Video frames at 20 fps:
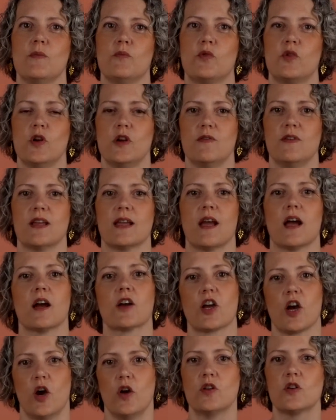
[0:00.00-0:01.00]
improving
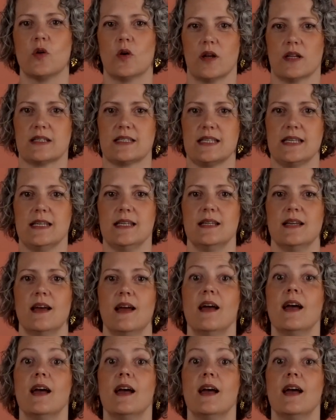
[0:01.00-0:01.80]
code quality,